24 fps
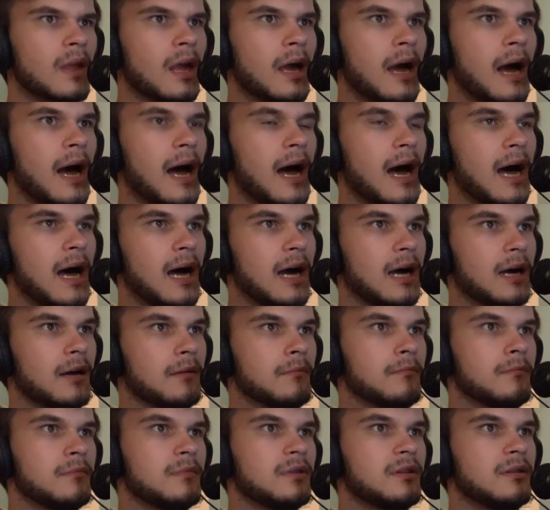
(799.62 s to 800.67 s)

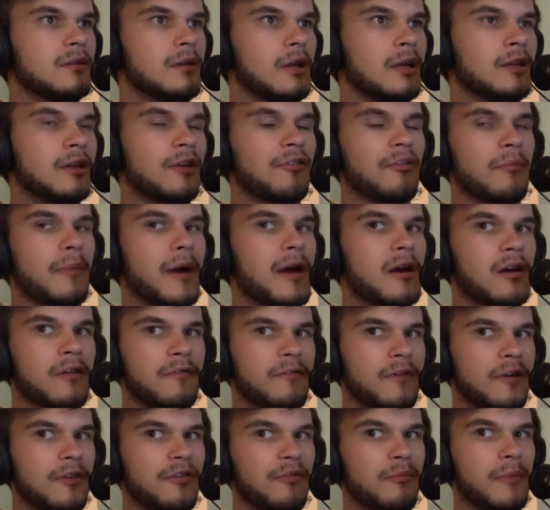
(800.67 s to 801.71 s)
it doesn't matter if
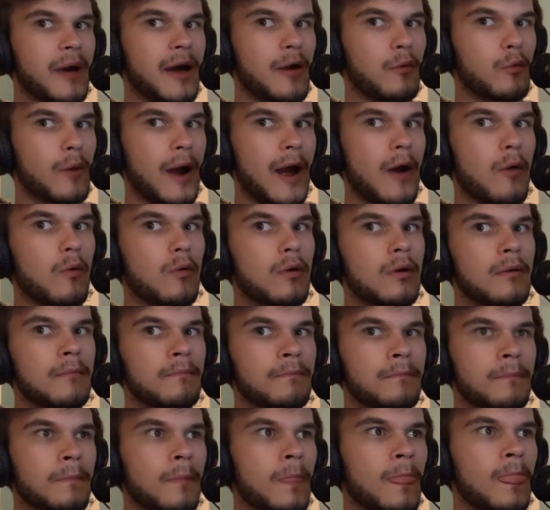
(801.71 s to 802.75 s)
it's my route,
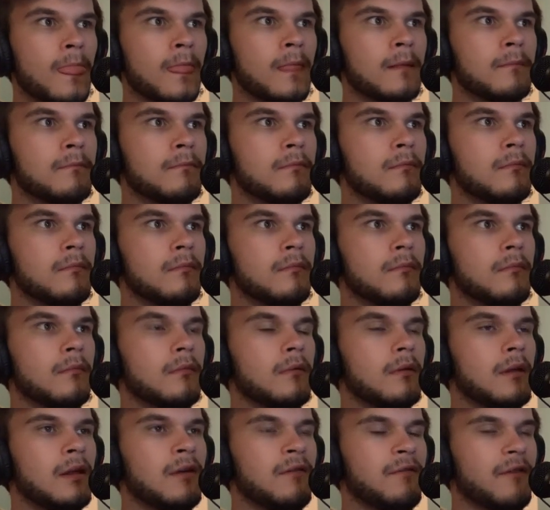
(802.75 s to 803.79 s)

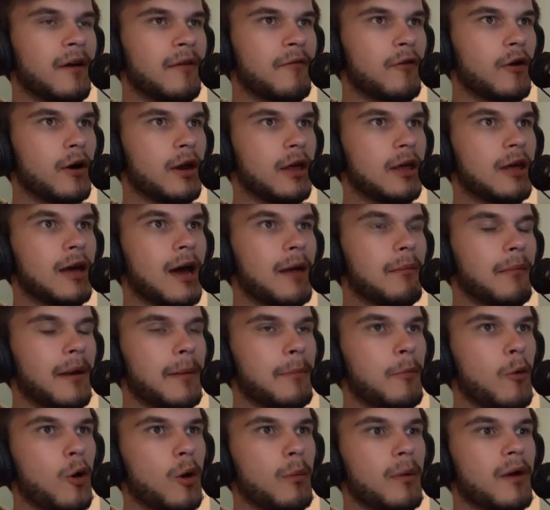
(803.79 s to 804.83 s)
if I've already gotten my
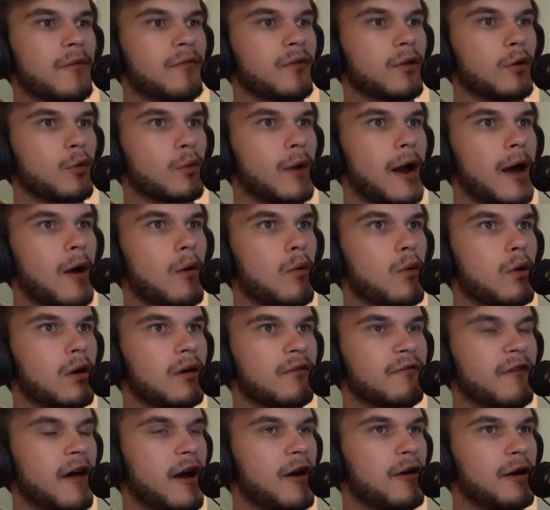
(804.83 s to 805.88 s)
Pokemon for the route, or
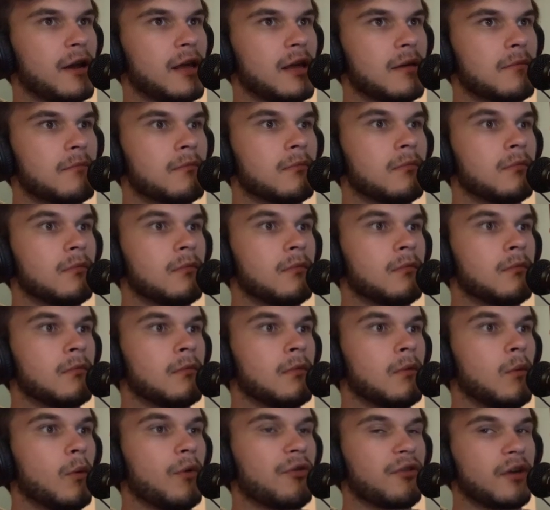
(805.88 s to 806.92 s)
if I already
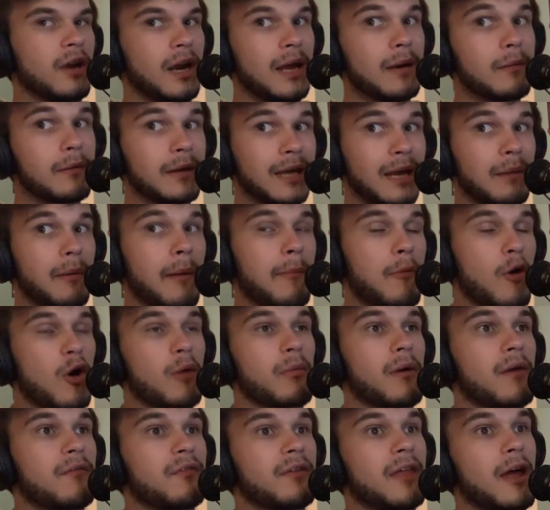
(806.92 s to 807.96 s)
was unable to get my
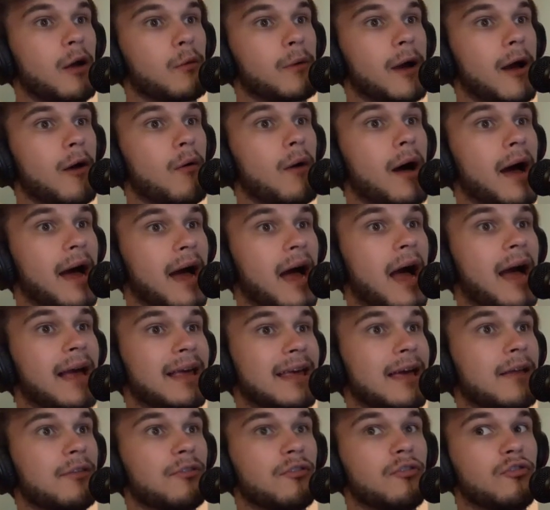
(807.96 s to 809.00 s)
Pokemon for that route, I
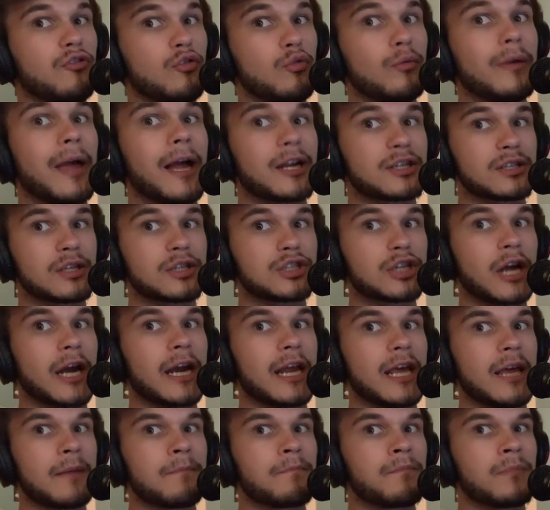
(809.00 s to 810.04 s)
get to catch the
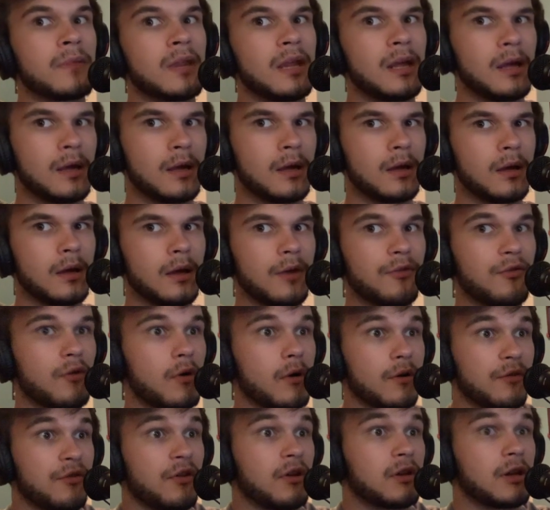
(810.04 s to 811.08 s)
shiny. As long
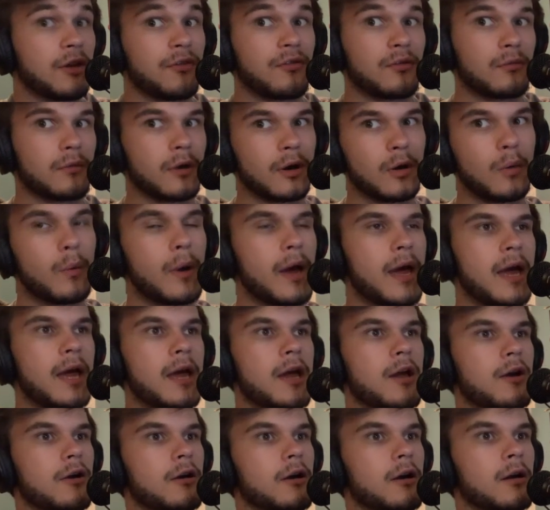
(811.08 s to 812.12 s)
as it doesn't run away,
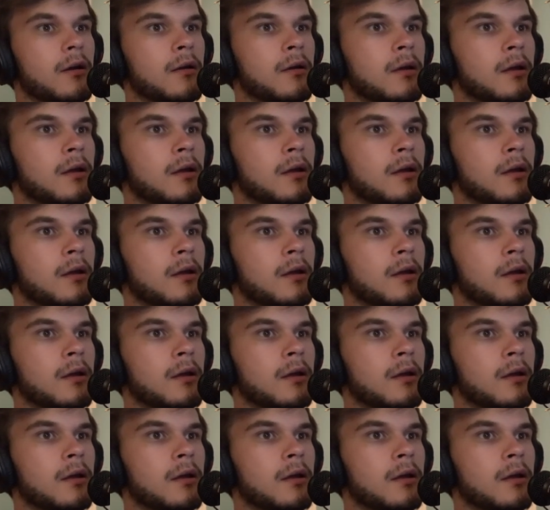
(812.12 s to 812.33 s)
or